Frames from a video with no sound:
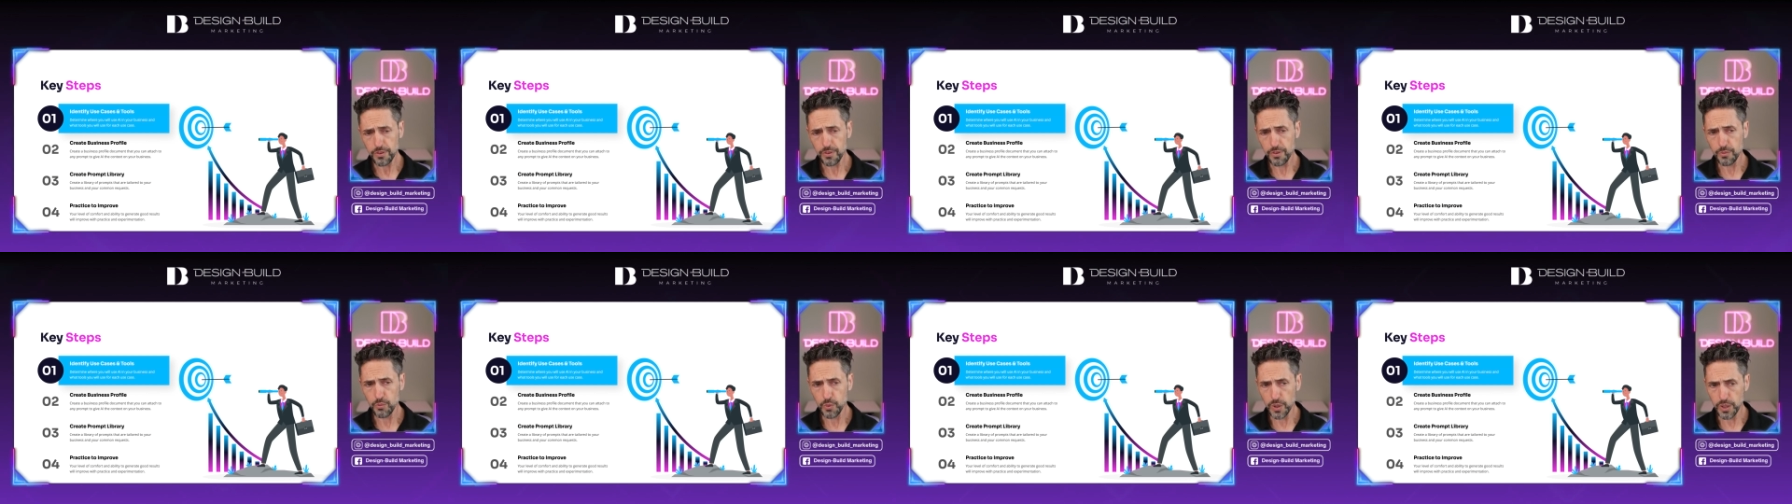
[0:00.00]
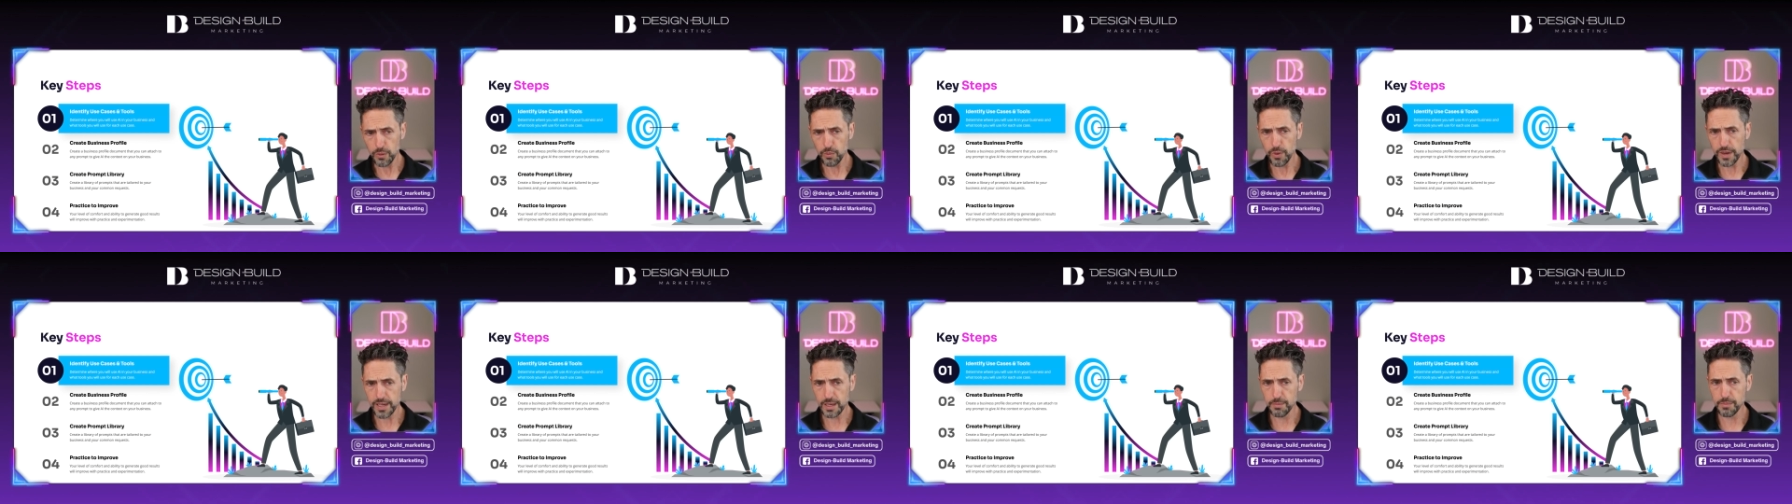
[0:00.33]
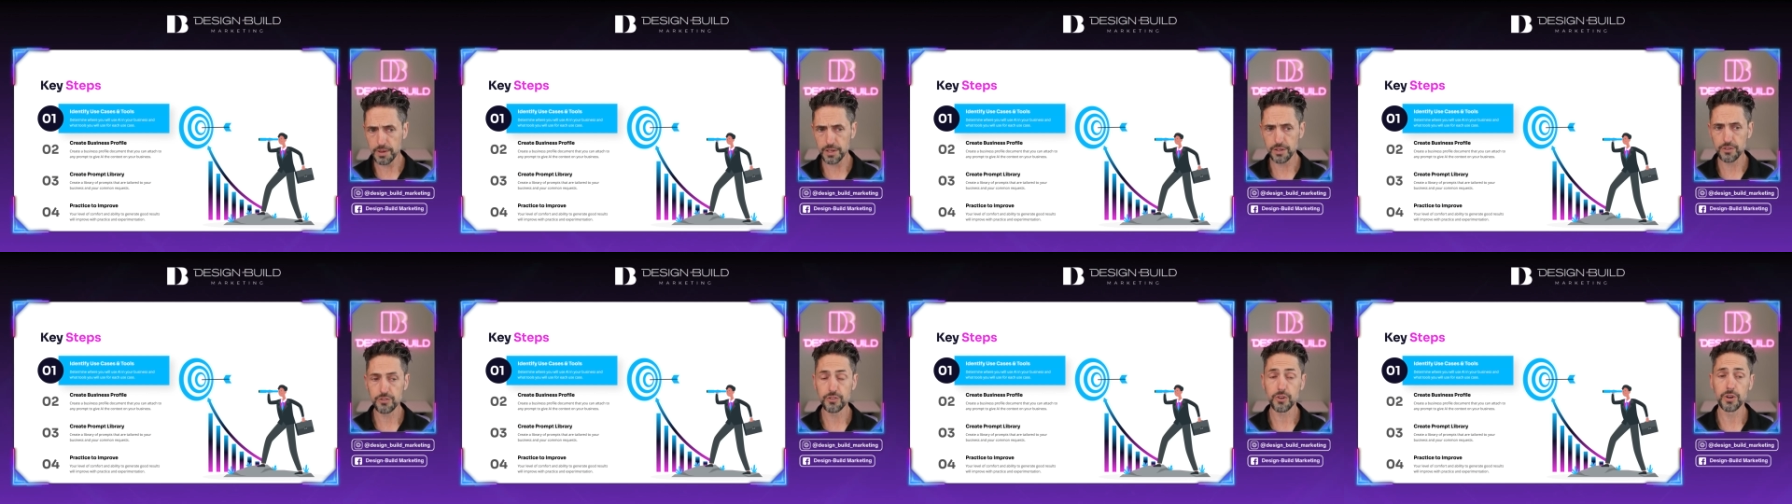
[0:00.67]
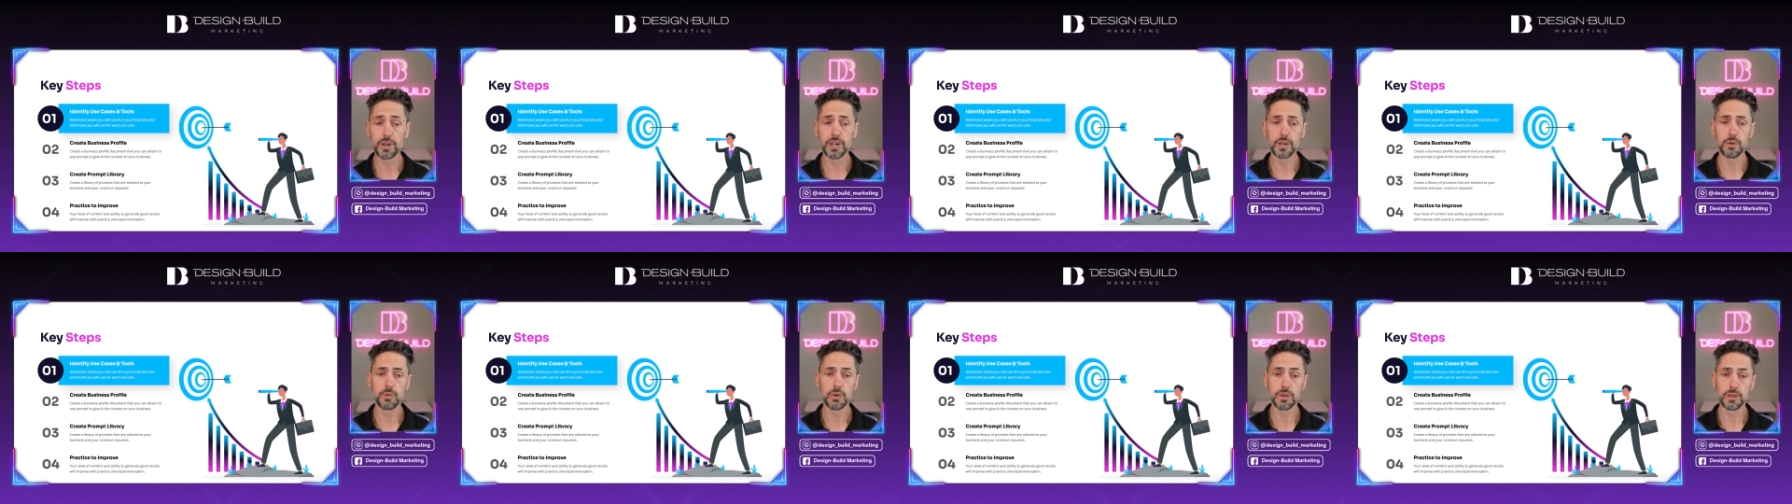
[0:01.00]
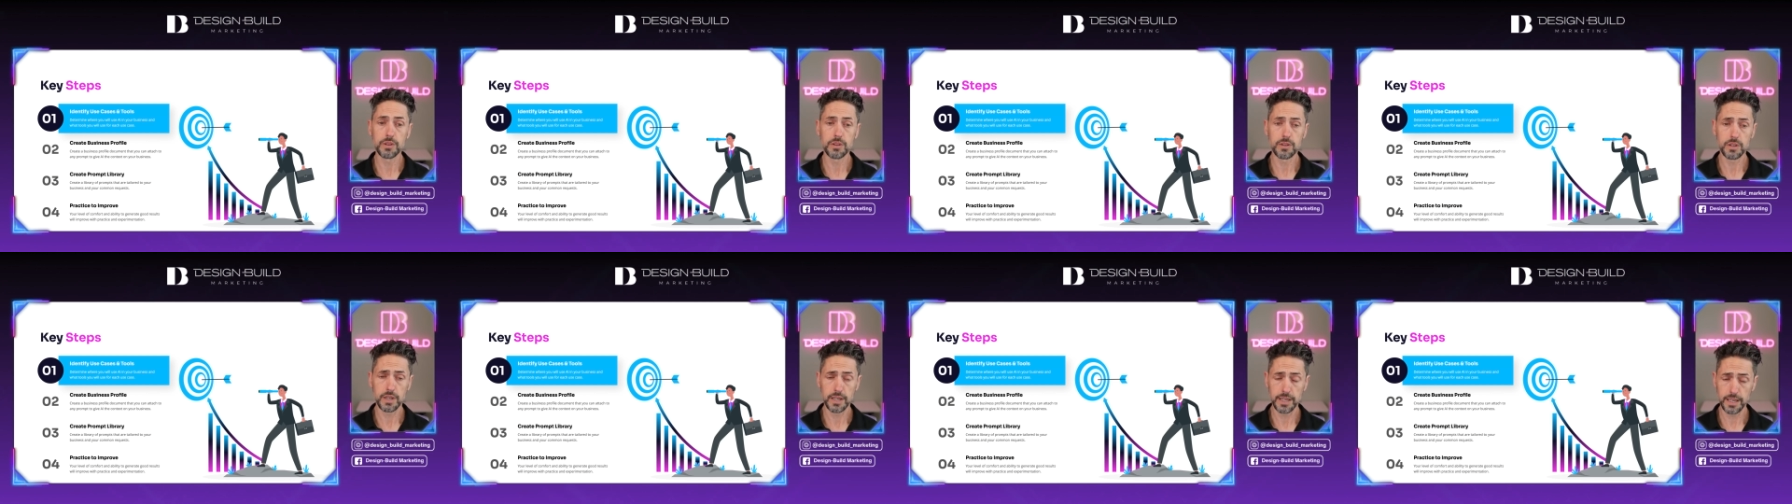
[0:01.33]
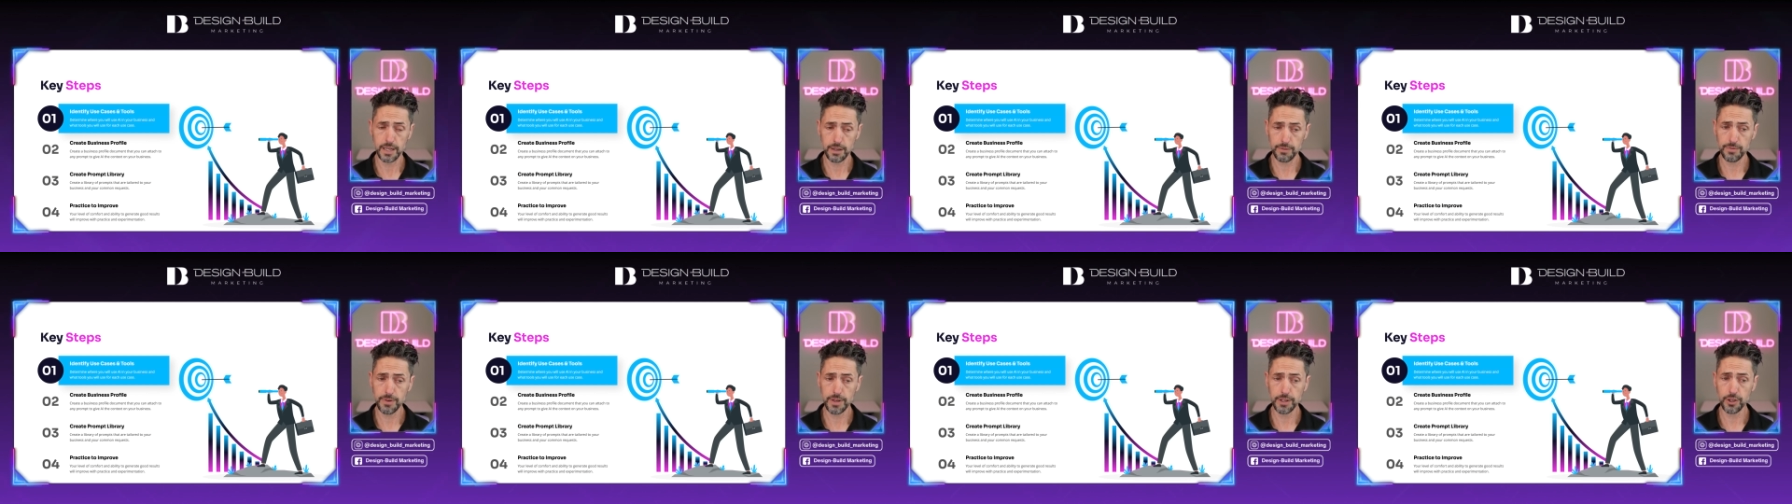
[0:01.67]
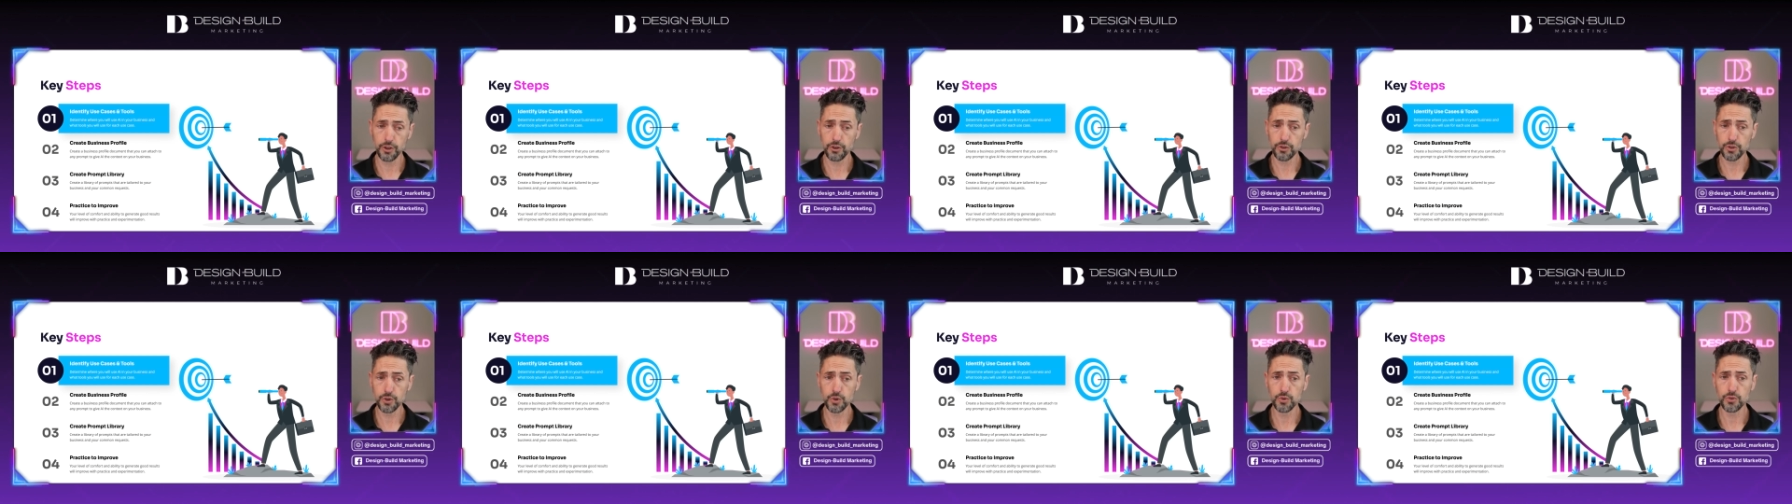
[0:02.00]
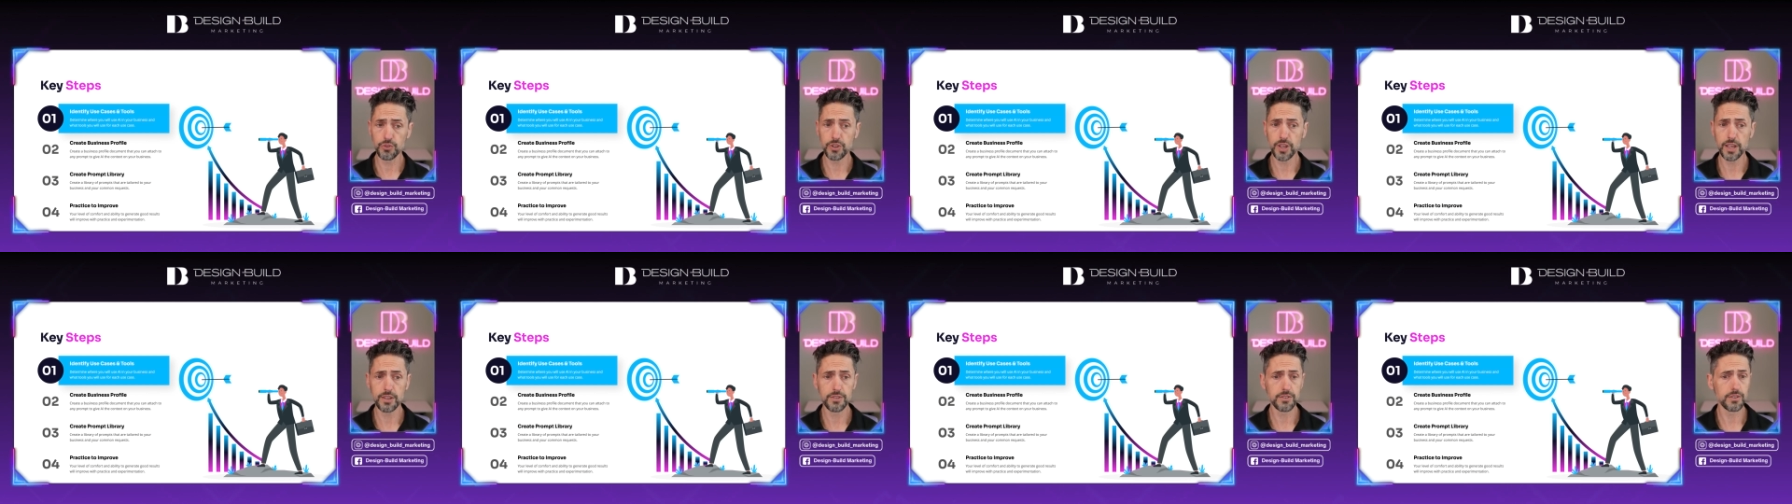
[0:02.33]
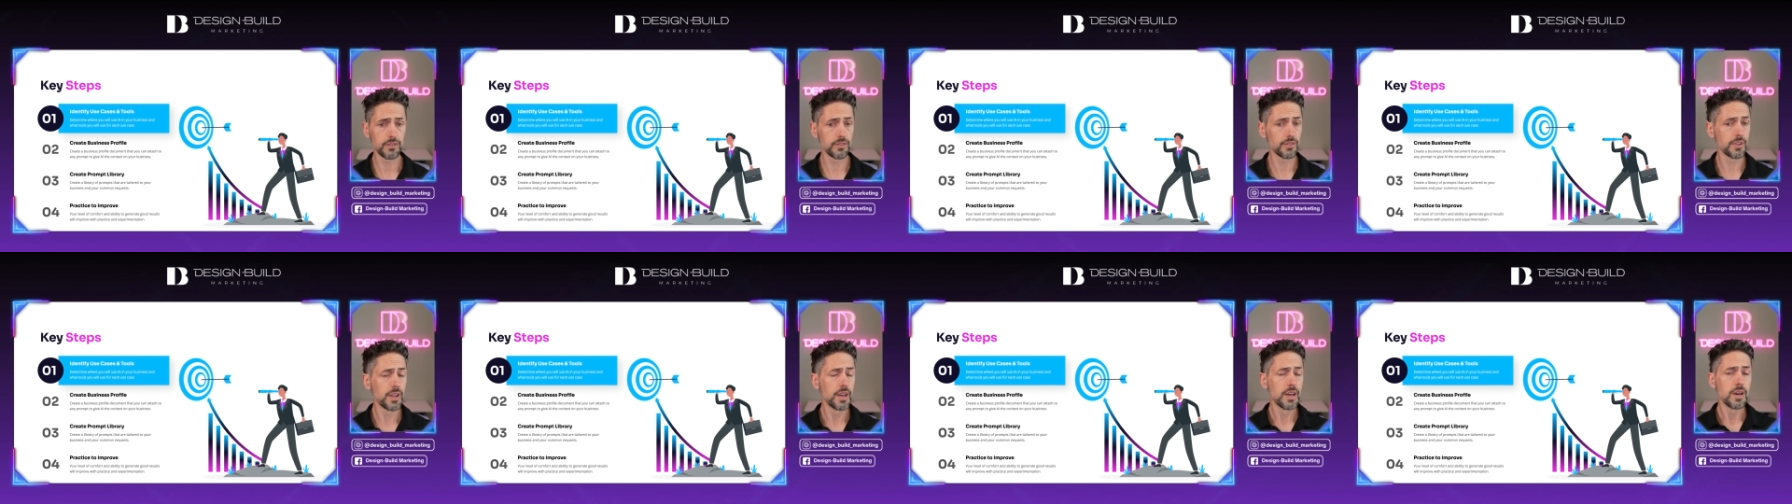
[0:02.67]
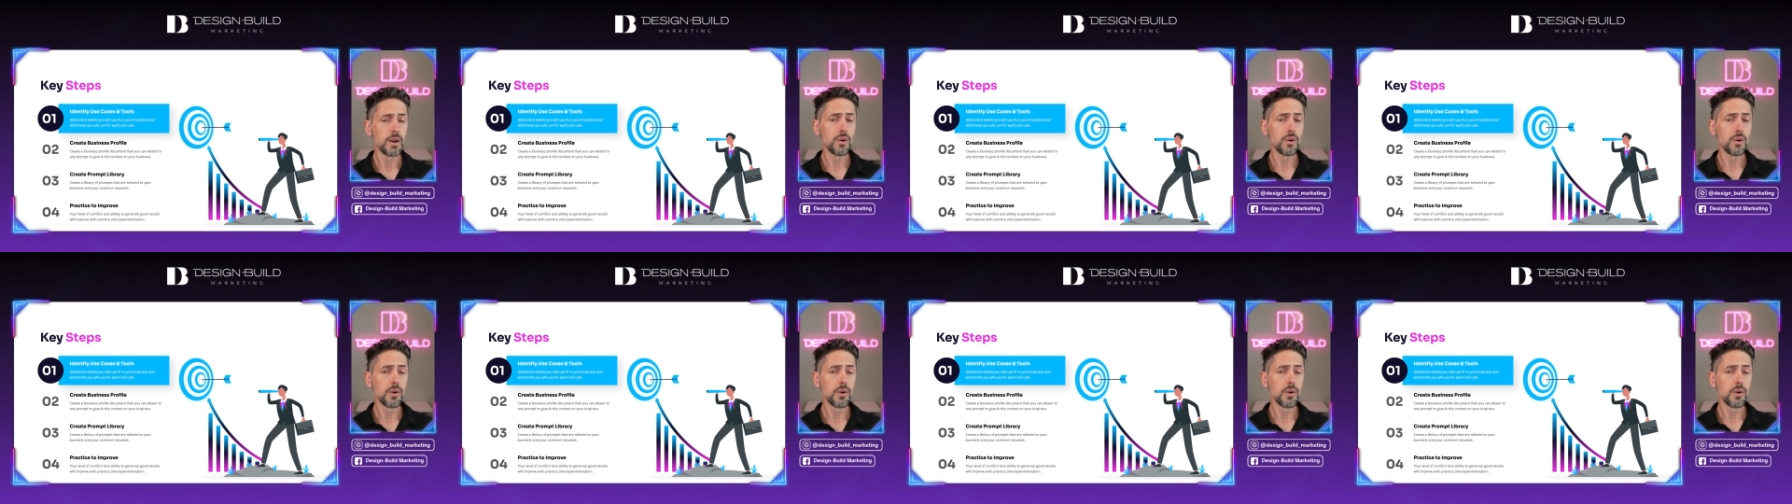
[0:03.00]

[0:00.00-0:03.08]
We recommend starting with identifying your use cases.